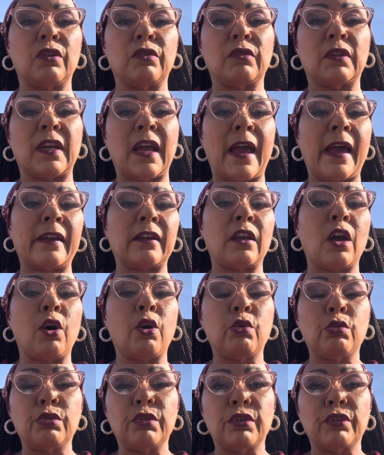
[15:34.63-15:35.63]
gotten
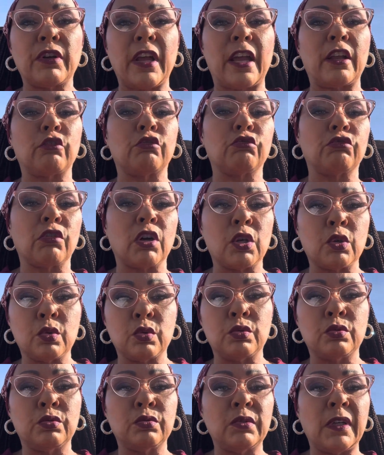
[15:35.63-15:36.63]
older and
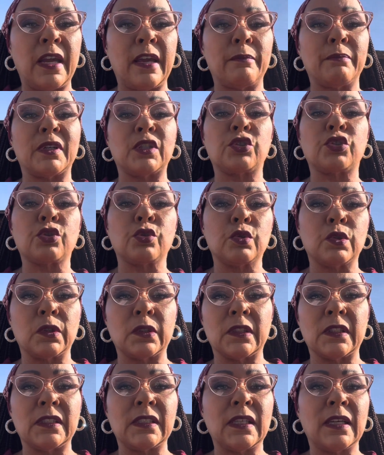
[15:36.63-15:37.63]
grown and
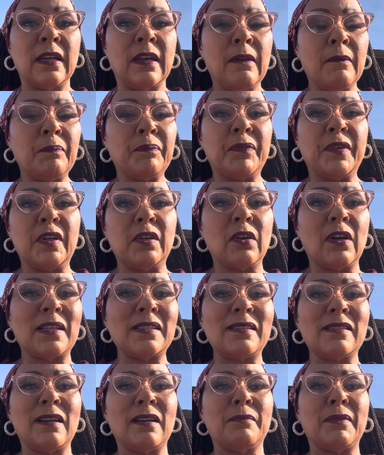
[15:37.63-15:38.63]
matured, I
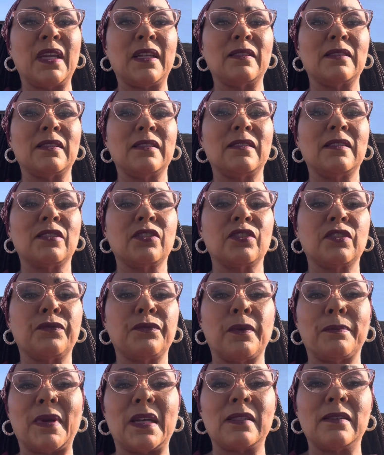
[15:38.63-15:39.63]
started making decisions
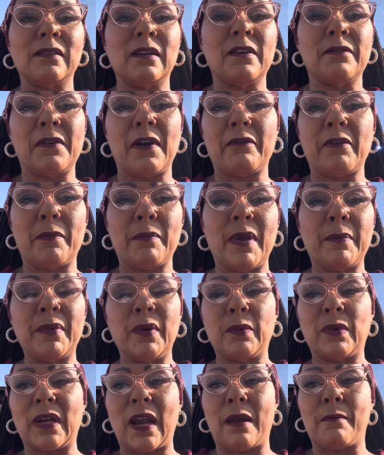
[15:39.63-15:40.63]
for myself. I
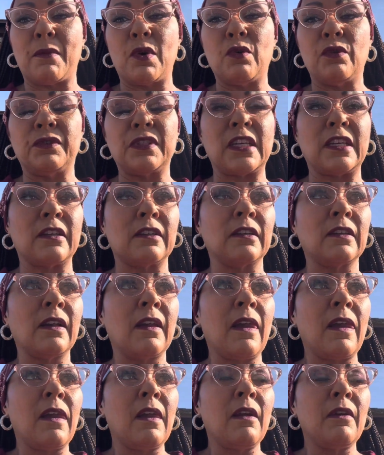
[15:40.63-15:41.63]
remember when I moved here
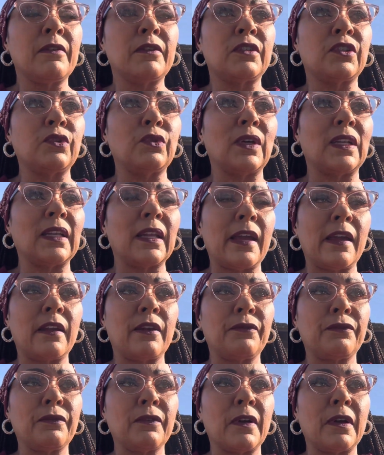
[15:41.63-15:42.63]
to
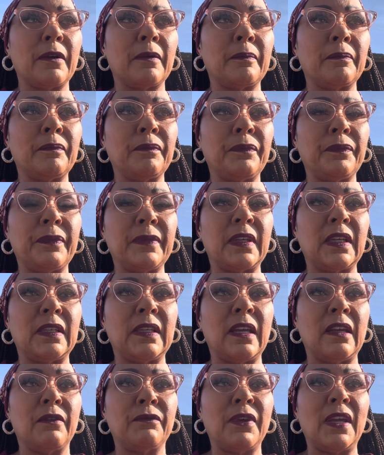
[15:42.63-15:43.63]
Atlanta from the
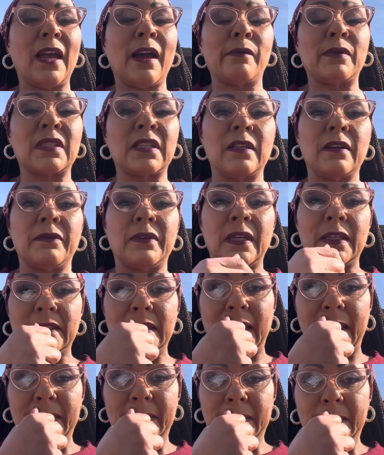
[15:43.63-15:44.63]
DMV, I was living in
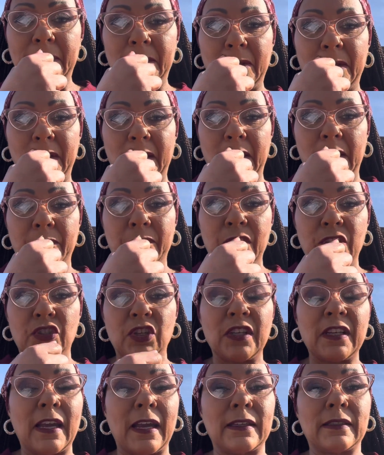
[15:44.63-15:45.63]
Tyson's Corner in
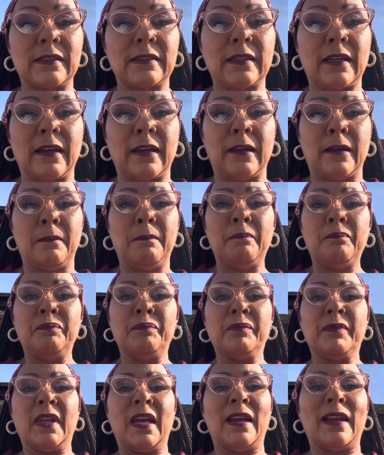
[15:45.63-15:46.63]
Virginia at the time.
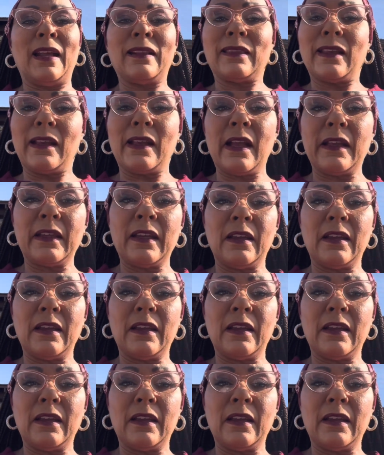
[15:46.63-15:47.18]
And I think I